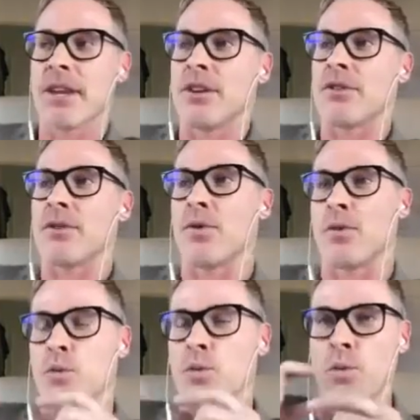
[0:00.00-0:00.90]
So
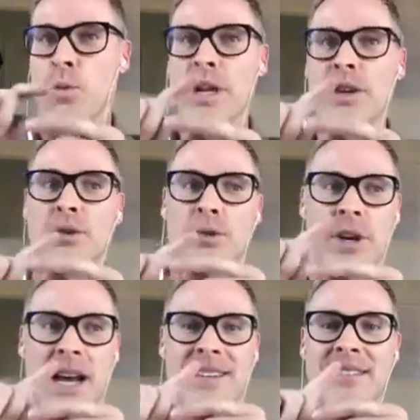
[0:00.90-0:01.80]
when you
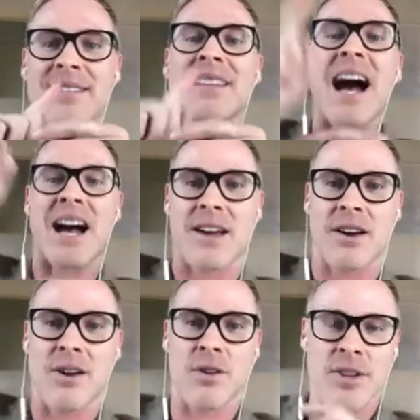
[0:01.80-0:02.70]
are stuck
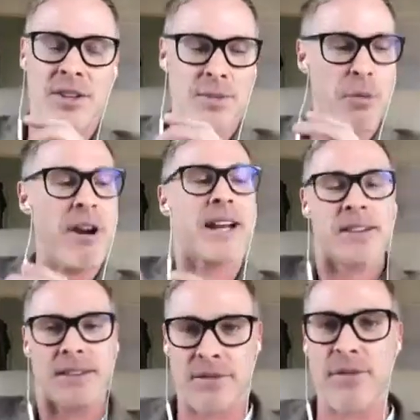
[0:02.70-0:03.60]
on this
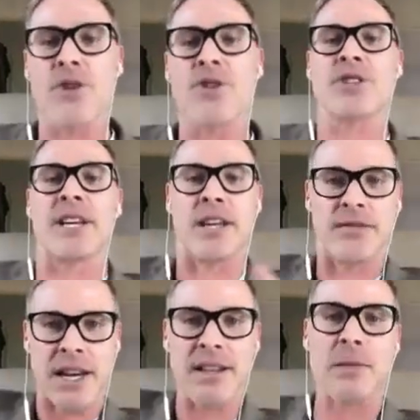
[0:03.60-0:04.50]
practiced version that you've
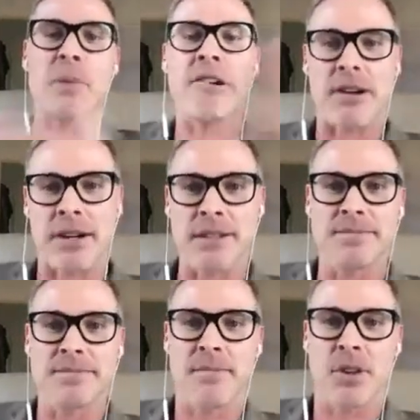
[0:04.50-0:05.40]
done in the mirror,
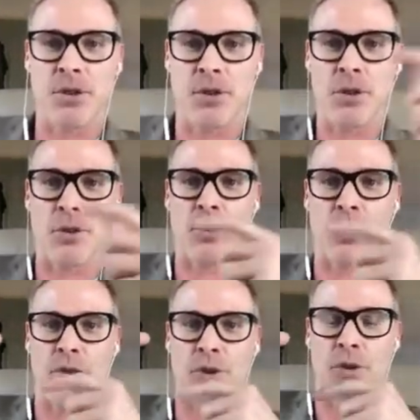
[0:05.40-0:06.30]

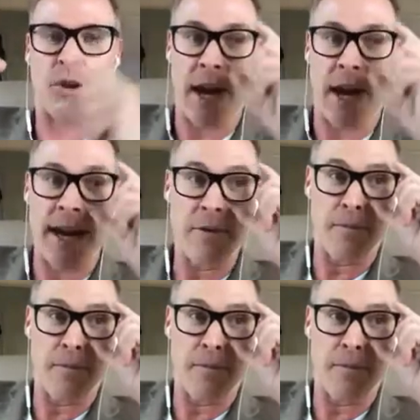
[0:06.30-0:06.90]
you're kind of,